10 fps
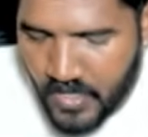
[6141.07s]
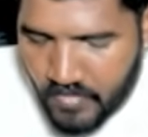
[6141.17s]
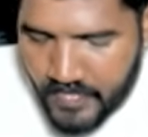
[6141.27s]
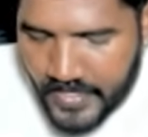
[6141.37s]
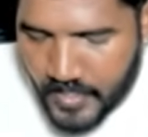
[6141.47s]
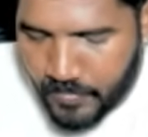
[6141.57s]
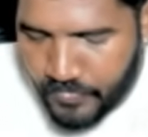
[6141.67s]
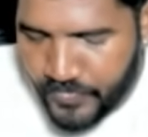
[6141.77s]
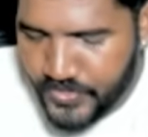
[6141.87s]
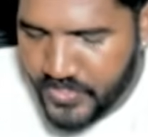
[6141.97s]
When it comes to
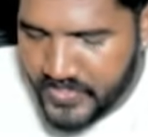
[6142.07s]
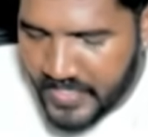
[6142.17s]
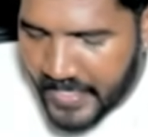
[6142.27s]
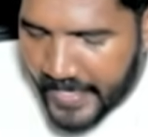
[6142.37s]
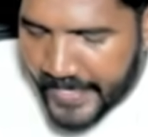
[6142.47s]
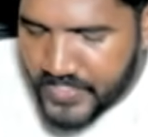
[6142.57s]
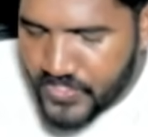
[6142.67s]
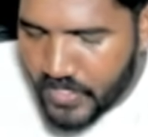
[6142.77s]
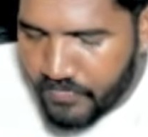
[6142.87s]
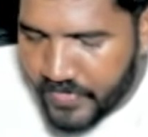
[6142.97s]
features,
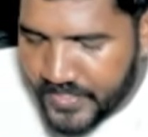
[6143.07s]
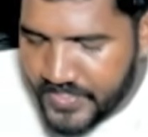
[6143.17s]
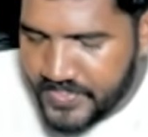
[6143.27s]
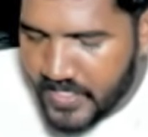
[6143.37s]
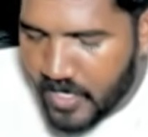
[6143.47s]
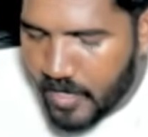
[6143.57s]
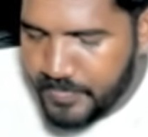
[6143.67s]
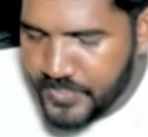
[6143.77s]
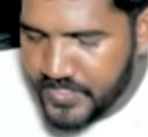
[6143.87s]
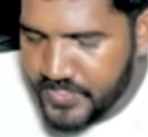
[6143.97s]
extra functions or
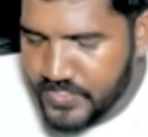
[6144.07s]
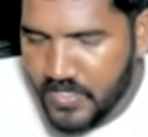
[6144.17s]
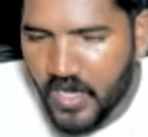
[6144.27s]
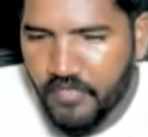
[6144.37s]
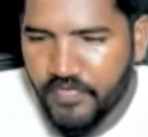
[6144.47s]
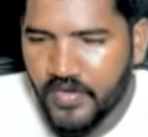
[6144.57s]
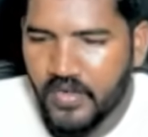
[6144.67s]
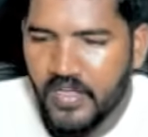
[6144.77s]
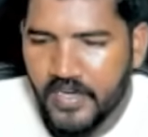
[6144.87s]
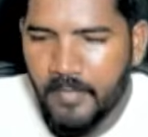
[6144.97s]
options it's offer
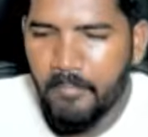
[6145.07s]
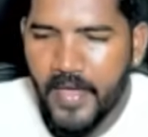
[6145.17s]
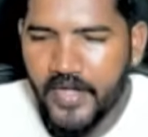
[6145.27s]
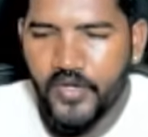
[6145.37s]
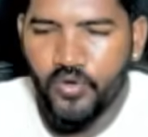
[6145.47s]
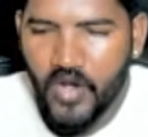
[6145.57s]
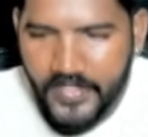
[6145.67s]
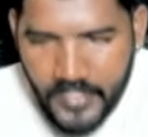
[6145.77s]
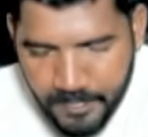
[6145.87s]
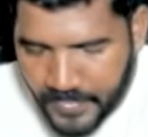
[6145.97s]
compared to
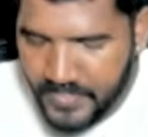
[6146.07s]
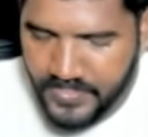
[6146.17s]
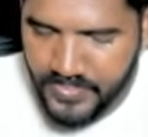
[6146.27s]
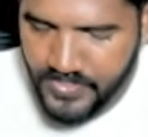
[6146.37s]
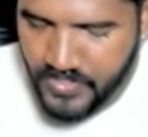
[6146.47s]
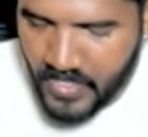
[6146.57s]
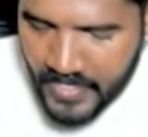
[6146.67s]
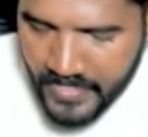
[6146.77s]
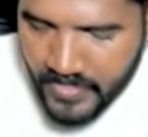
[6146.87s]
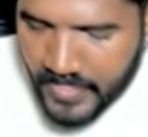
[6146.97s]
other persons.
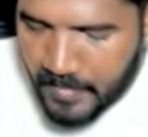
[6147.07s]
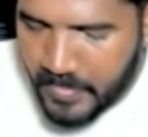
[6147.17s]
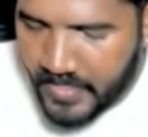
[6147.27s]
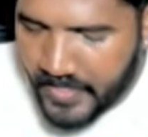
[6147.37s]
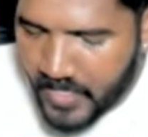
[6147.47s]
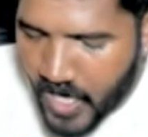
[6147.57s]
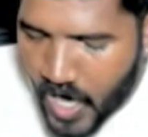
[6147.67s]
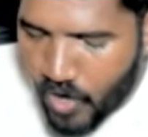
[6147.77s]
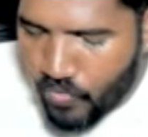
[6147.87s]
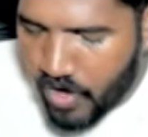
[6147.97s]
Reliability, how
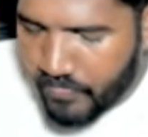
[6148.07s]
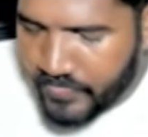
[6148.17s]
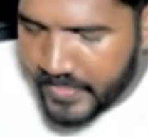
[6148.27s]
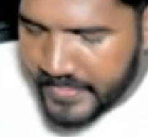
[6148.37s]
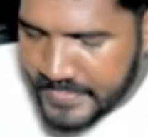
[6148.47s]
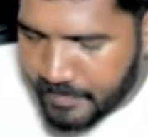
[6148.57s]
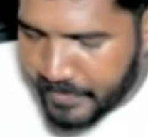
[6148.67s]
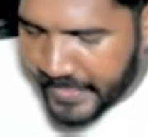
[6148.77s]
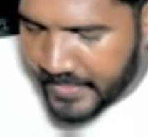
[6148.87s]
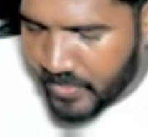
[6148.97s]
often it's
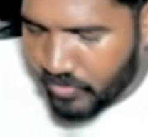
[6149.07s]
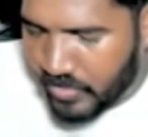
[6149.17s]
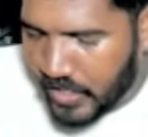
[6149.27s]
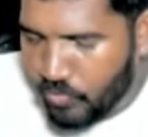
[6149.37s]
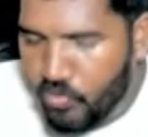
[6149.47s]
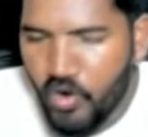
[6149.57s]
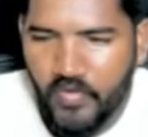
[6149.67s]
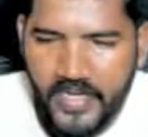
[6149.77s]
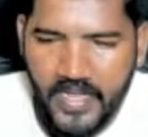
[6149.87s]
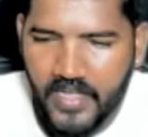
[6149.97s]
breakdown and over
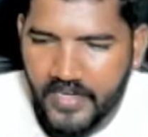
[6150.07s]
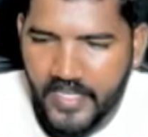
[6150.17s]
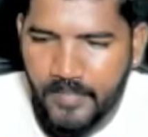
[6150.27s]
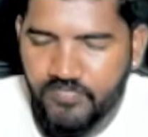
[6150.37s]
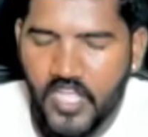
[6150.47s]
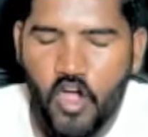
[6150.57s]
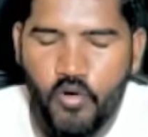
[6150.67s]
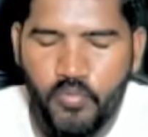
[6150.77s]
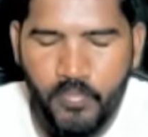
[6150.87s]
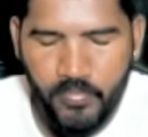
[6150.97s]
a time,
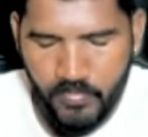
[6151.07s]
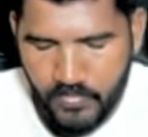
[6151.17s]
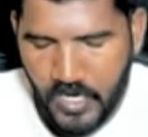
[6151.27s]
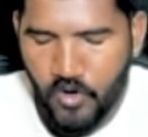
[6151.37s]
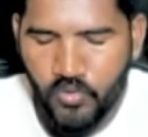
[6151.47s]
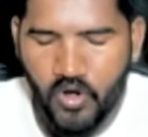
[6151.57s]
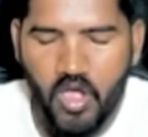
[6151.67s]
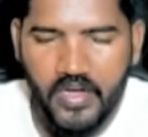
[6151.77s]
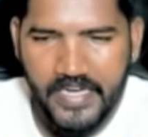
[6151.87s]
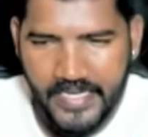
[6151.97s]
how
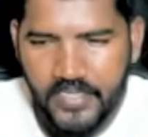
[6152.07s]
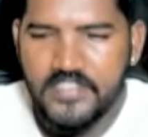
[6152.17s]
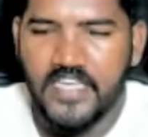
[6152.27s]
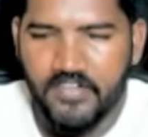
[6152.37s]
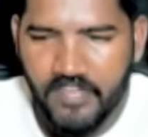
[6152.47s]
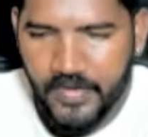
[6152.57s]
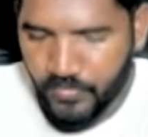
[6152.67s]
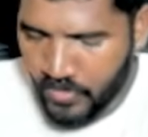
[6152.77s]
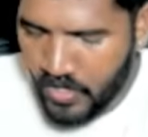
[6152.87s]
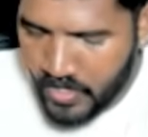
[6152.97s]
long it survive.
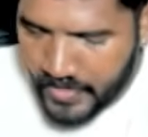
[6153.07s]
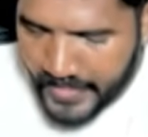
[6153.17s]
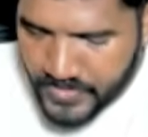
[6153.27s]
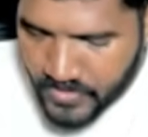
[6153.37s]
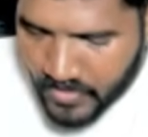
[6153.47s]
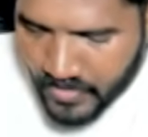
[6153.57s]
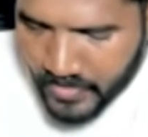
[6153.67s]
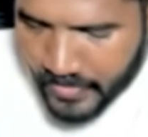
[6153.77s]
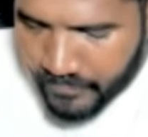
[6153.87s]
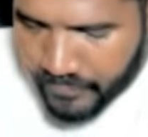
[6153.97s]
Next,
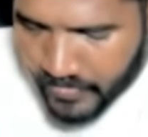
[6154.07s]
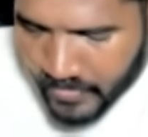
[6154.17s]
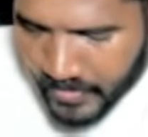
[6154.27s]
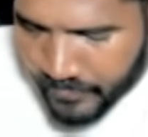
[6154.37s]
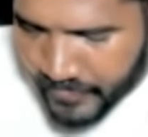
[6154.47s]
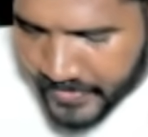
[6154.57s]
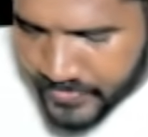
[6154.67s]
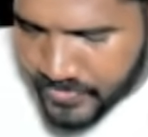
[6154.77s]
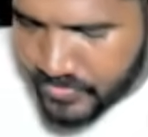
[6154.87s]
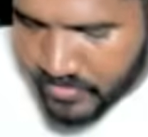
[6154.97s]
conference